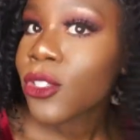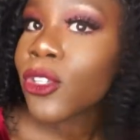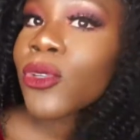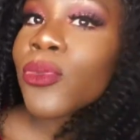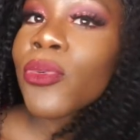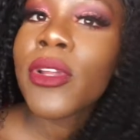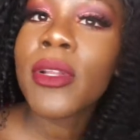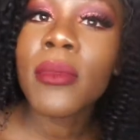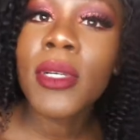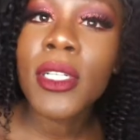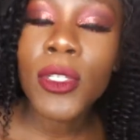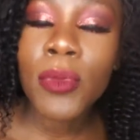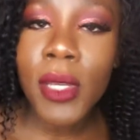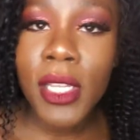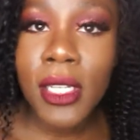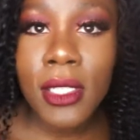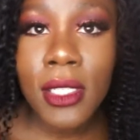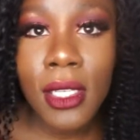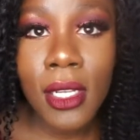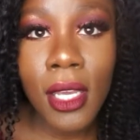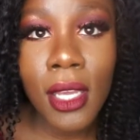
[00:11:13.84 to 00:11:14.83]
you pretty much made
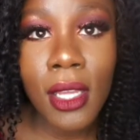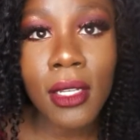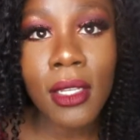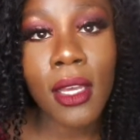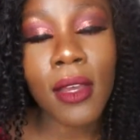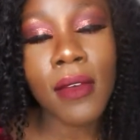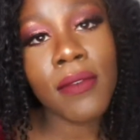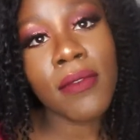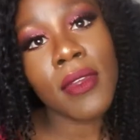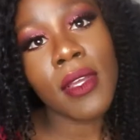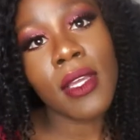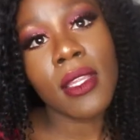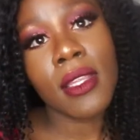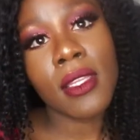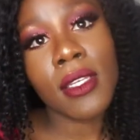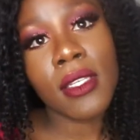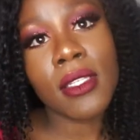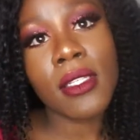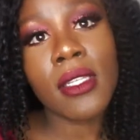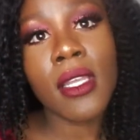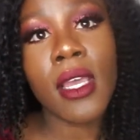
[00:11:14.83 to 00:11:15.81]
it to the end of
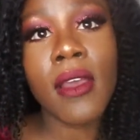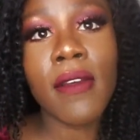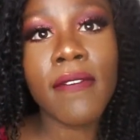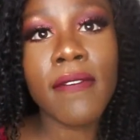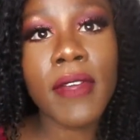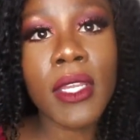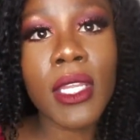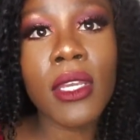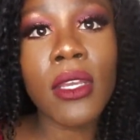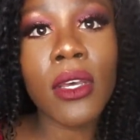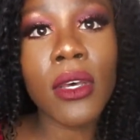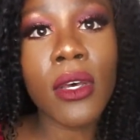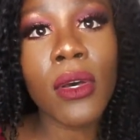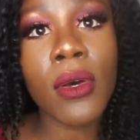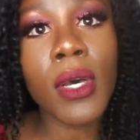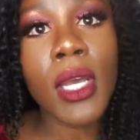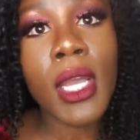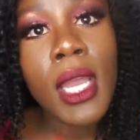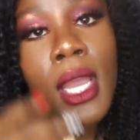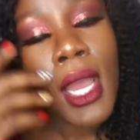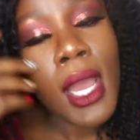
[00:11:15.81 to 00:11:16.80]
this
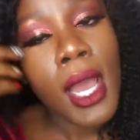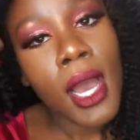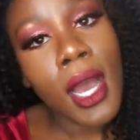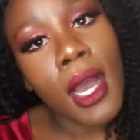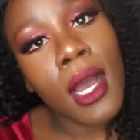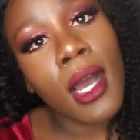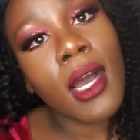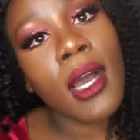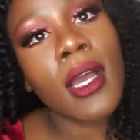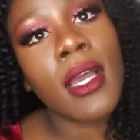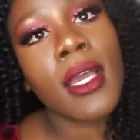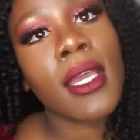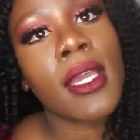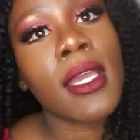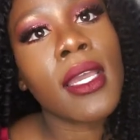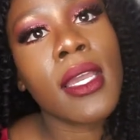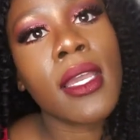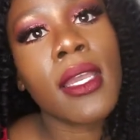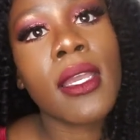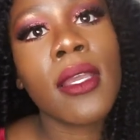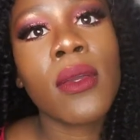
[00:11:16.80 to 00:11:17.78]
video.
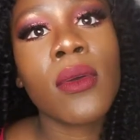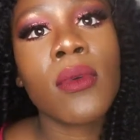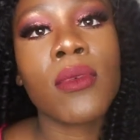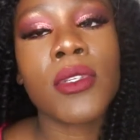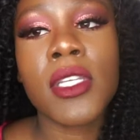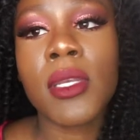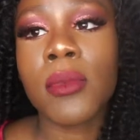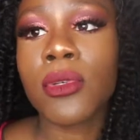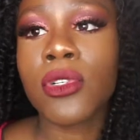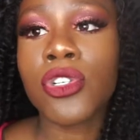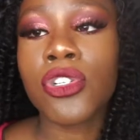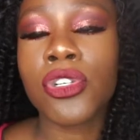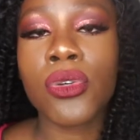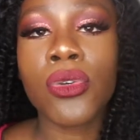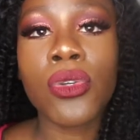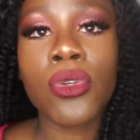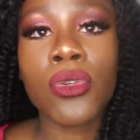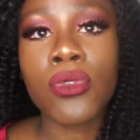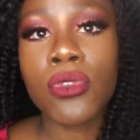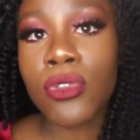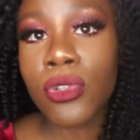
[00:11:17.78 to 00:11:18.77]
I was able to show
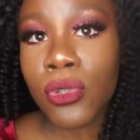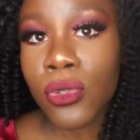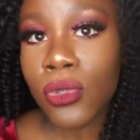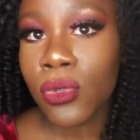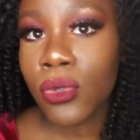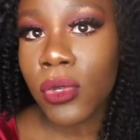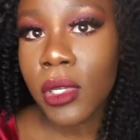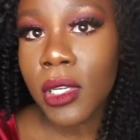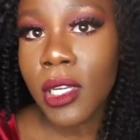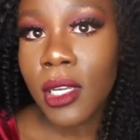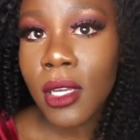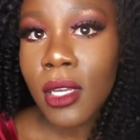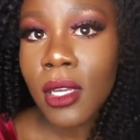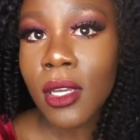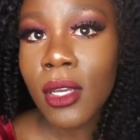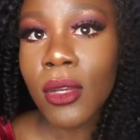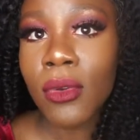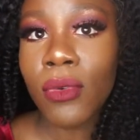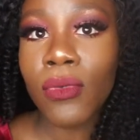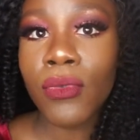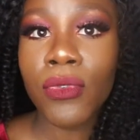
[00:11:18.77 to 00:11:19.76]
you two
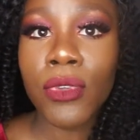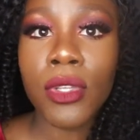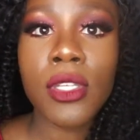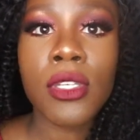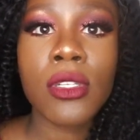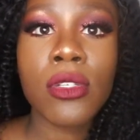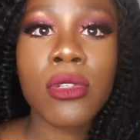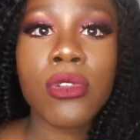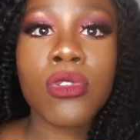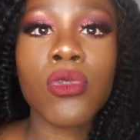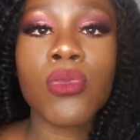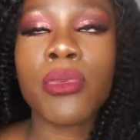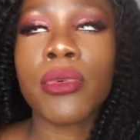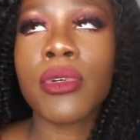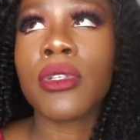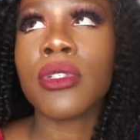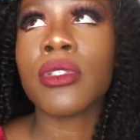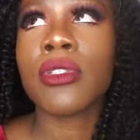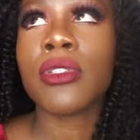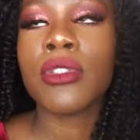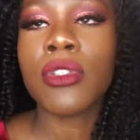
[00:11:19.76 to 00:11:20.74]
really
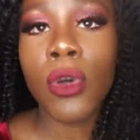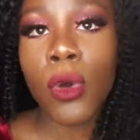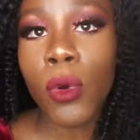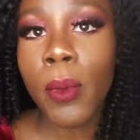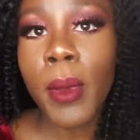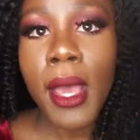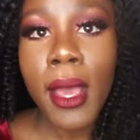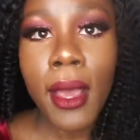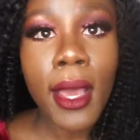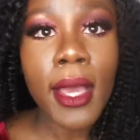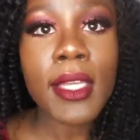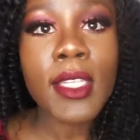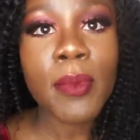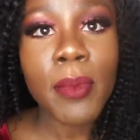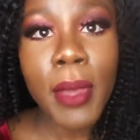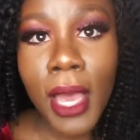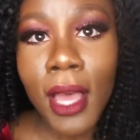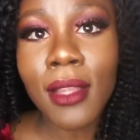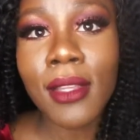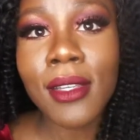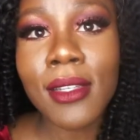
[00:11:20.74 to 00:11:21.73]
super dope ass
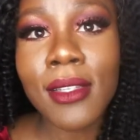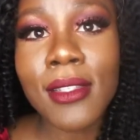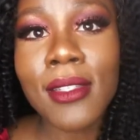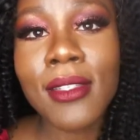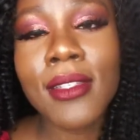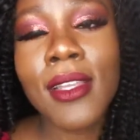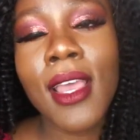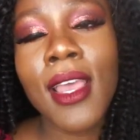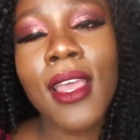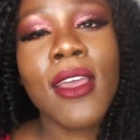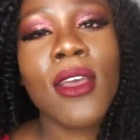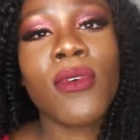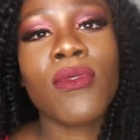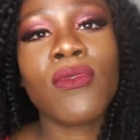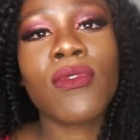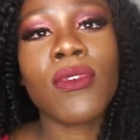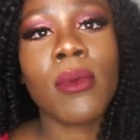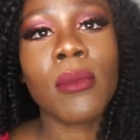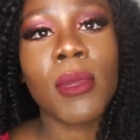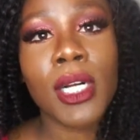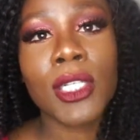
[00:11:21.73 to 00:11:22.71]
palettes
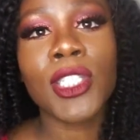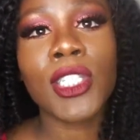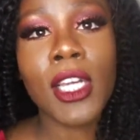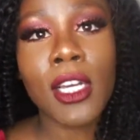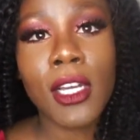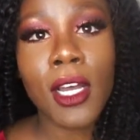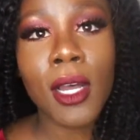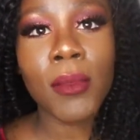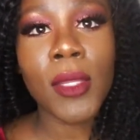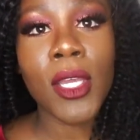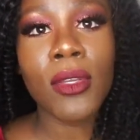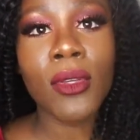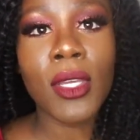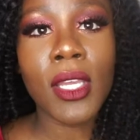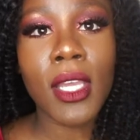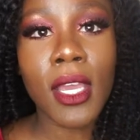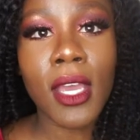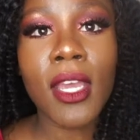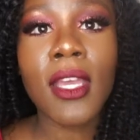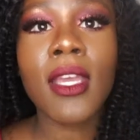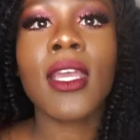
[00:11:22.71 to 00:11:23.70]
from Hush.com that you can
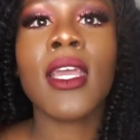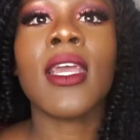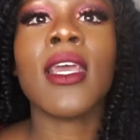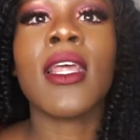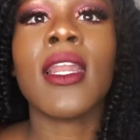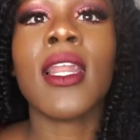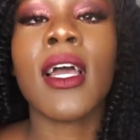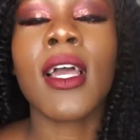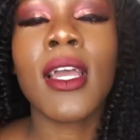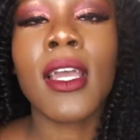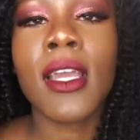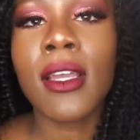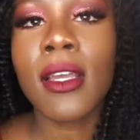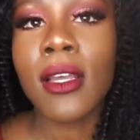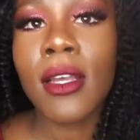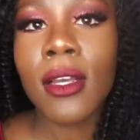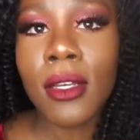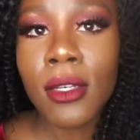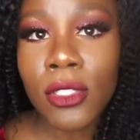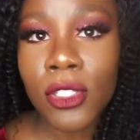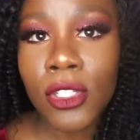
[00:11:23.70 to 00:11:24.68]
get, and I
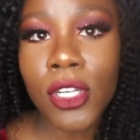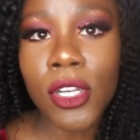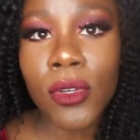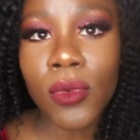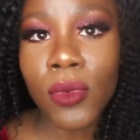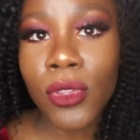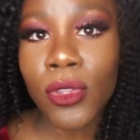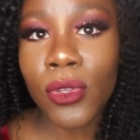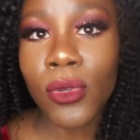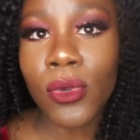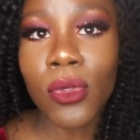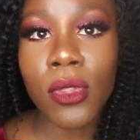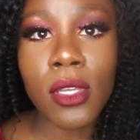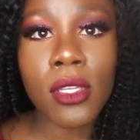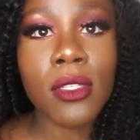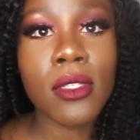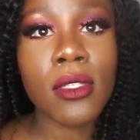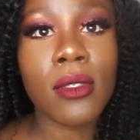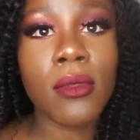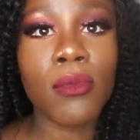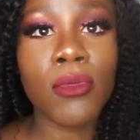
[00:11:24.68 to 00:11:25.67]
shared with you
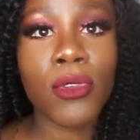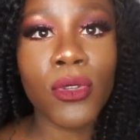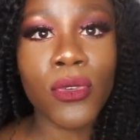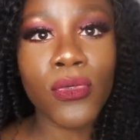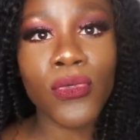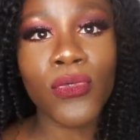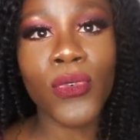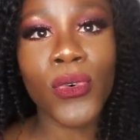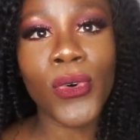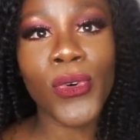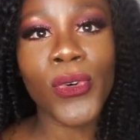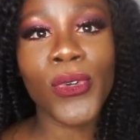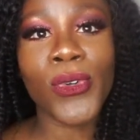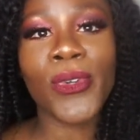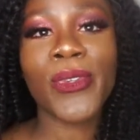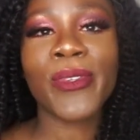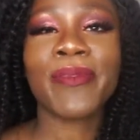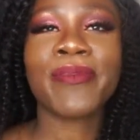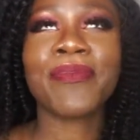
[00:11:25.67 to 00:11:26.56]
this beautiful